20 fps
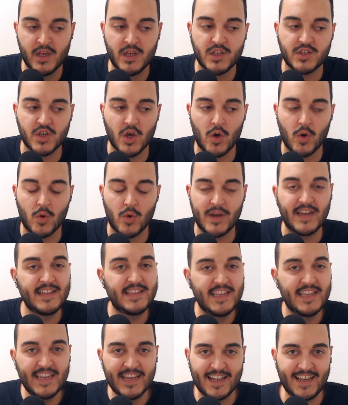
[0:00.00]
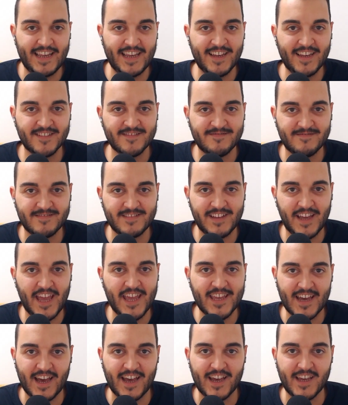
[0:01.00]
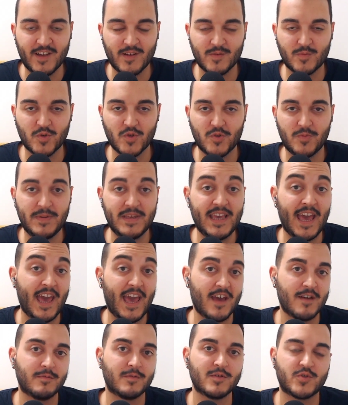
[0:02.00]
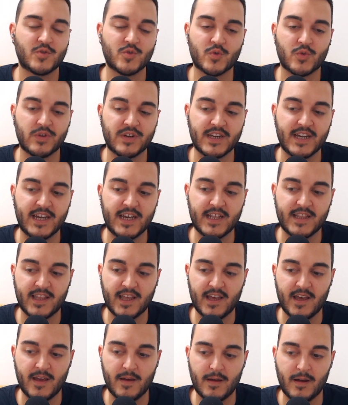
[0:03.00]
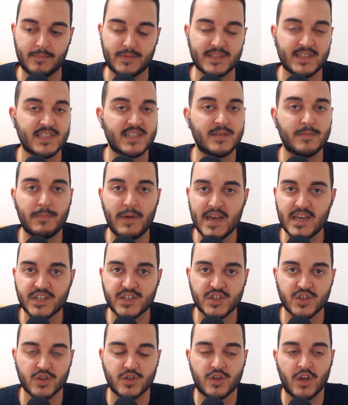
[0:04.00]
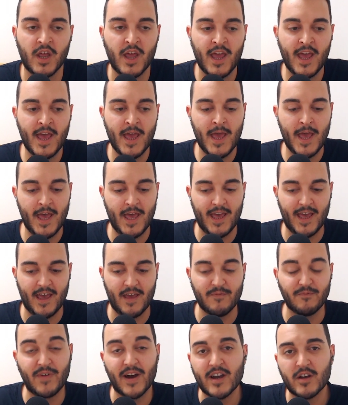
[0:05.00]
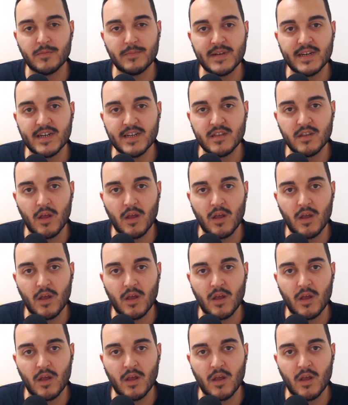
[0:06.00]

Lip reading: So ideally, AI would be able to create a participation environment